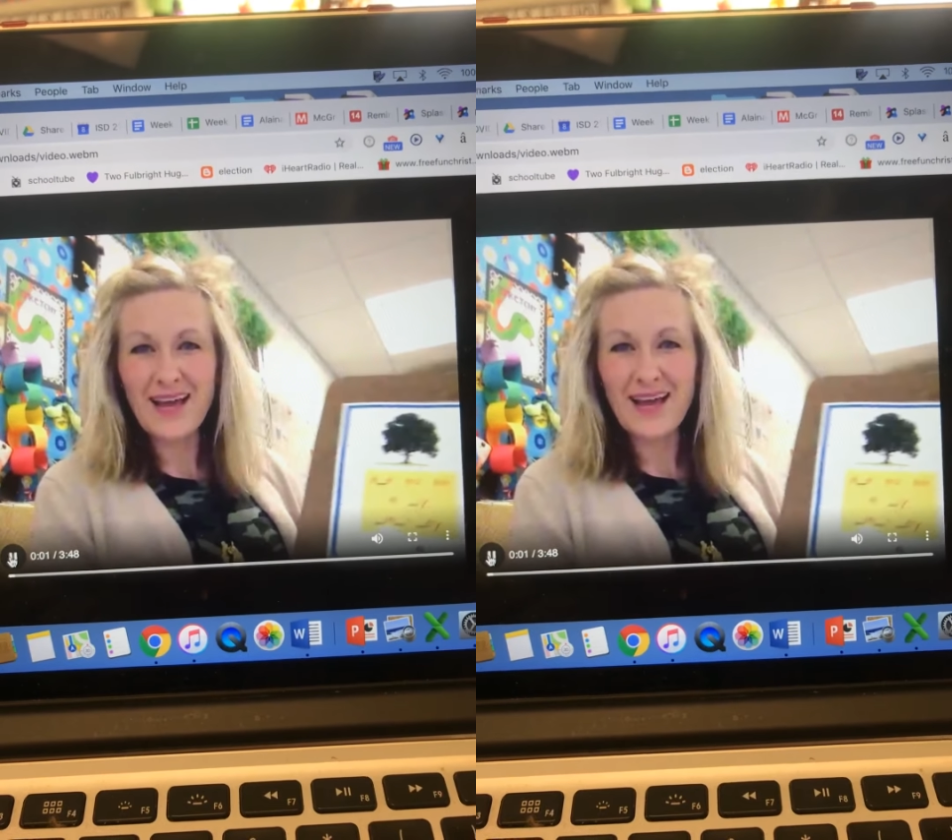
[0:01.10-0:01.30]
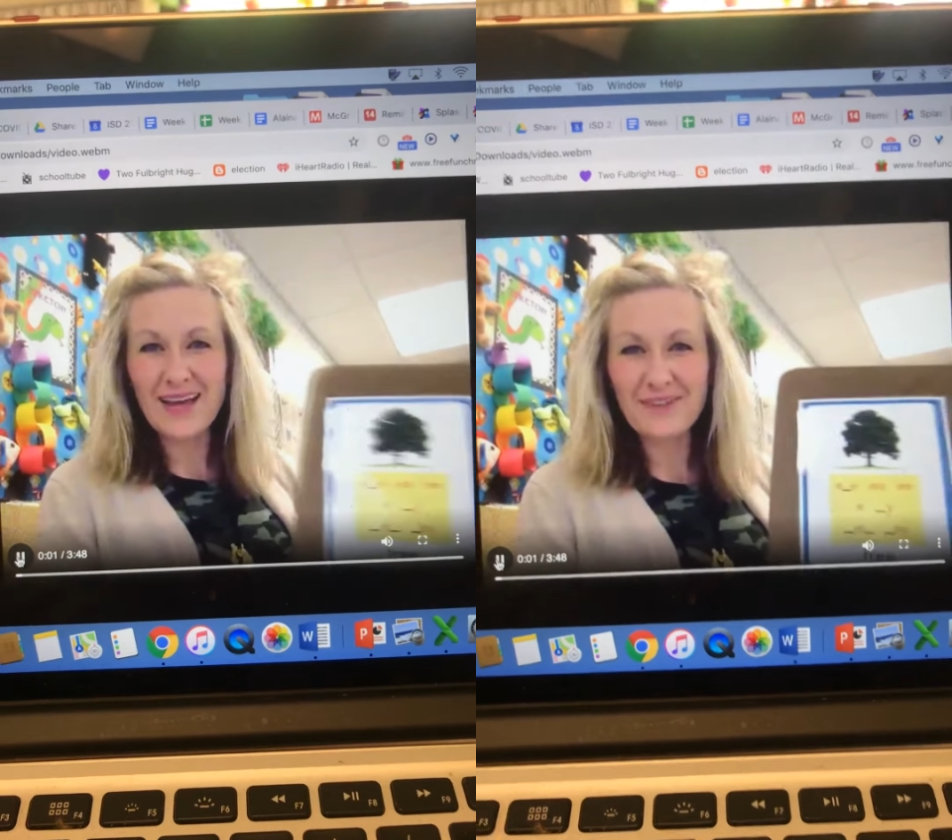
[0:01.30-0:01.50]

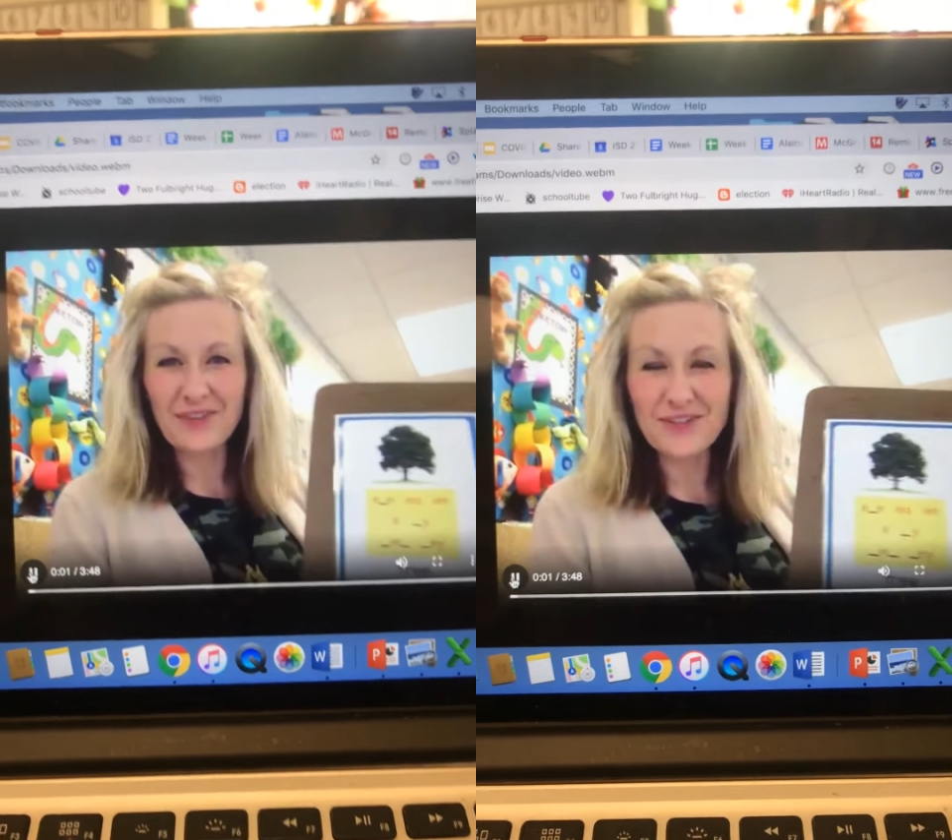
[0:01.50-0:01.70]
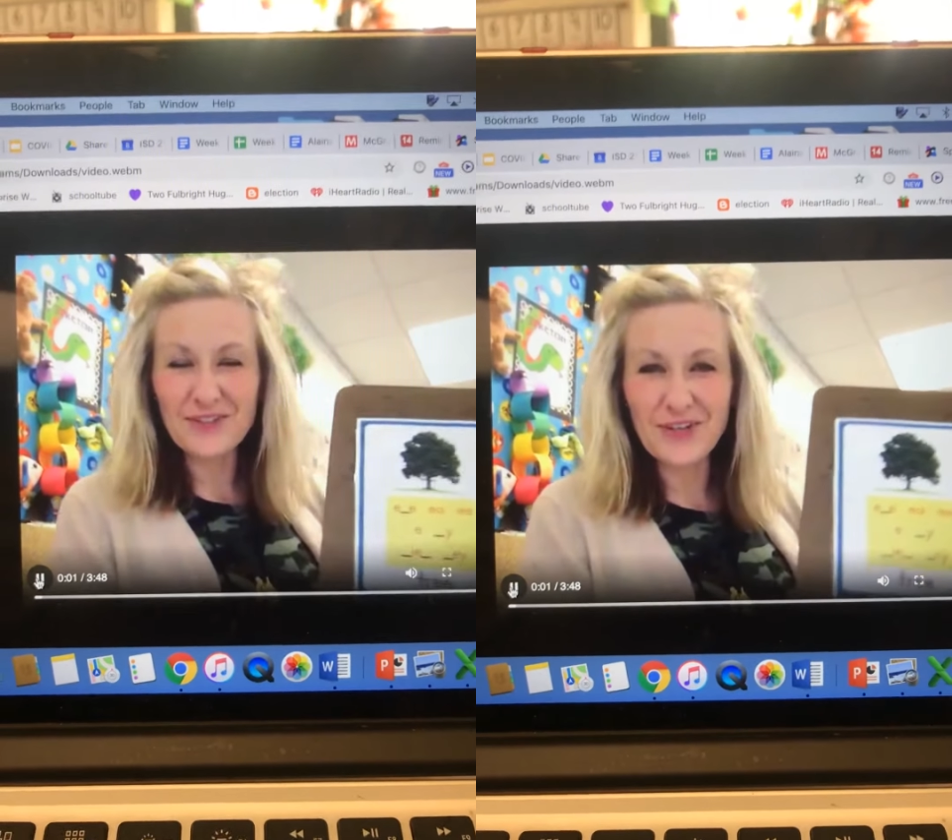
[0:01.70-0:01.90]
Hi,
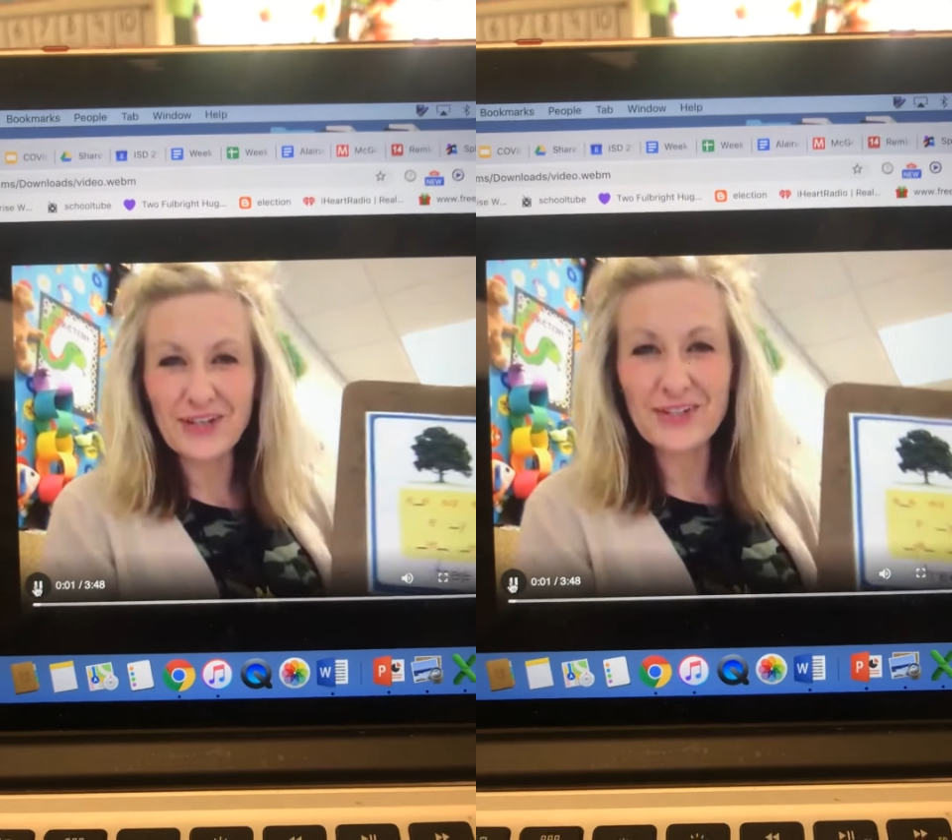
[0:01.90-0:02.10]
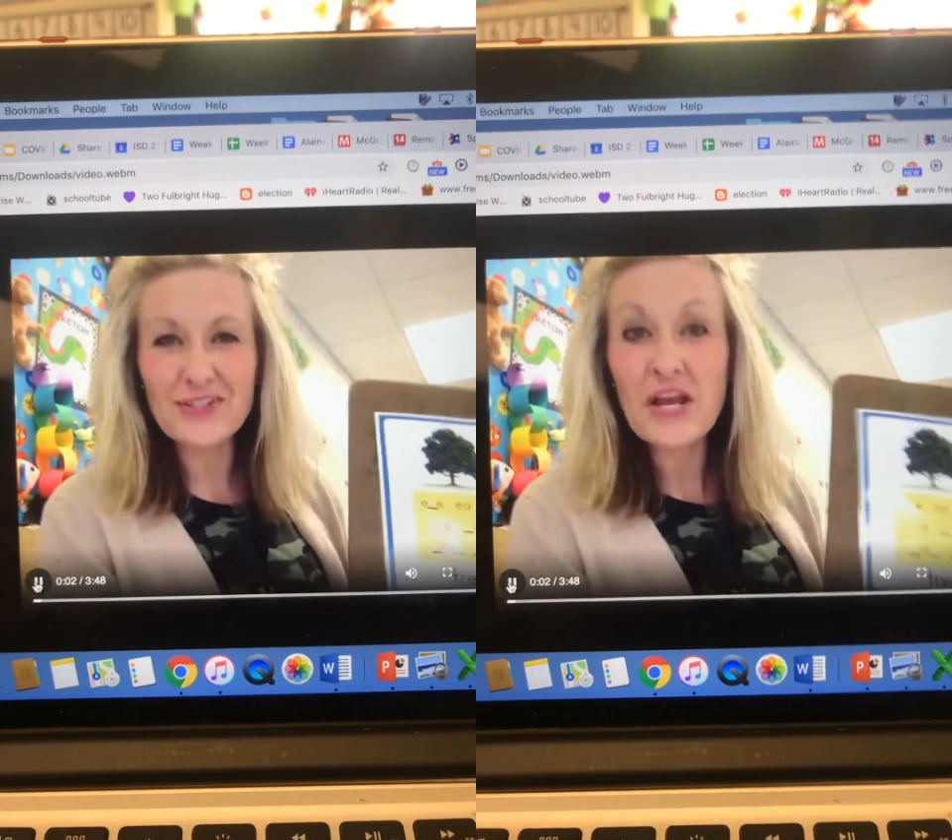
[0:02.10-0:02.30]
first
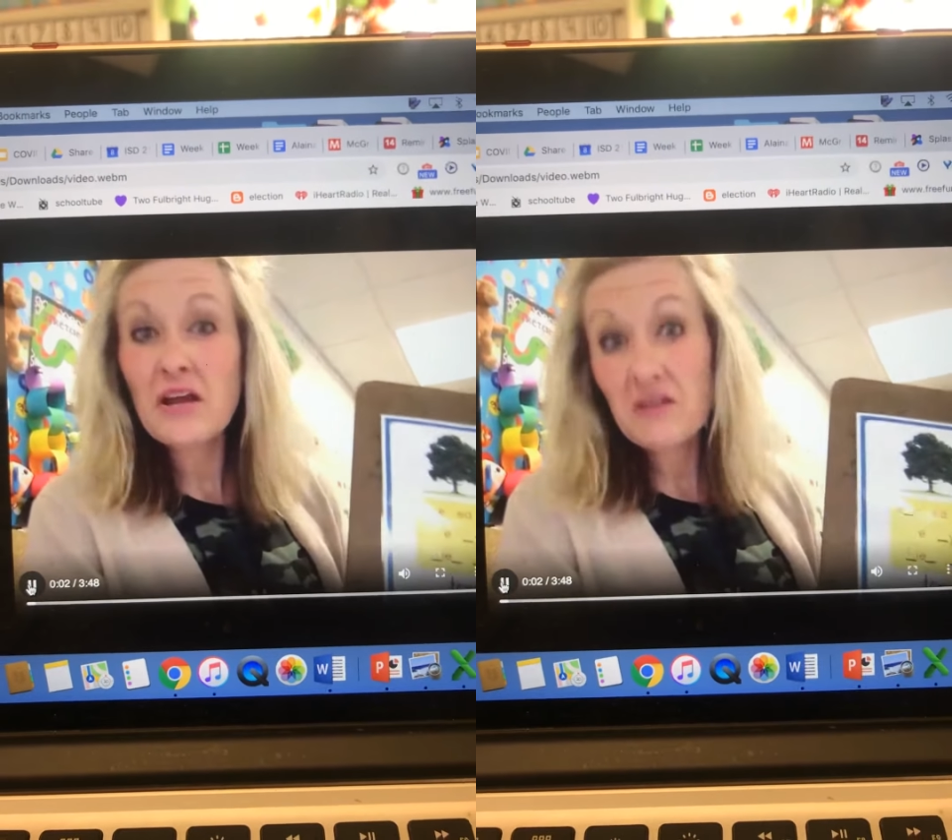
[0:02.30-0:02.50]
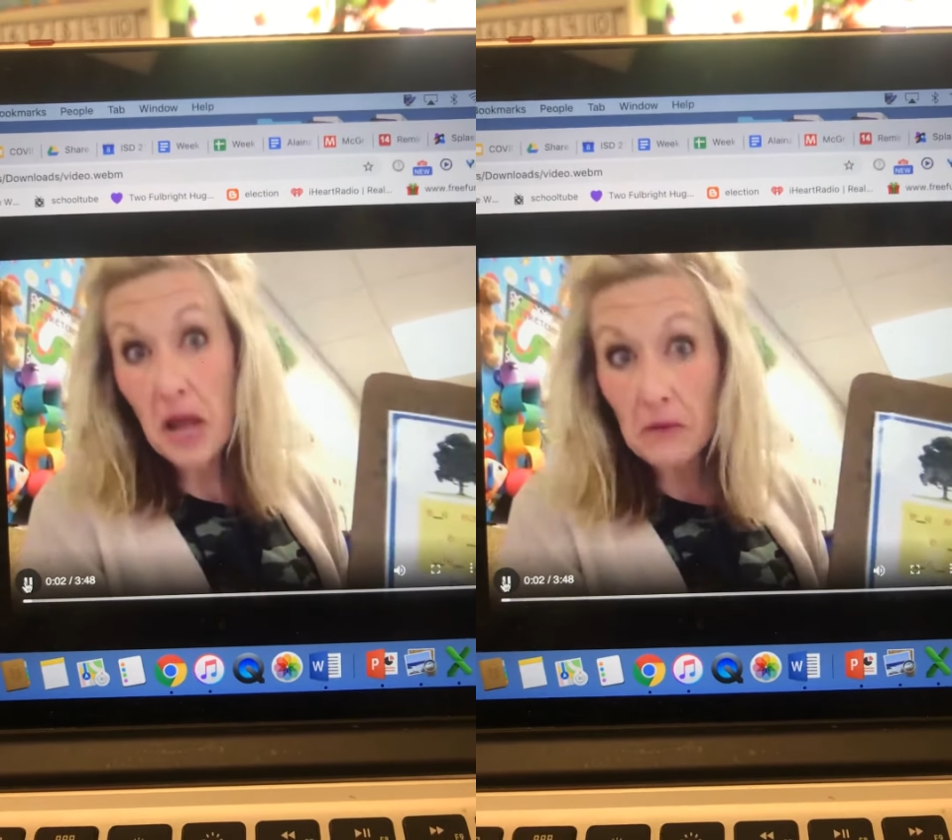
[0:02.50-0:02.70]
graders. Now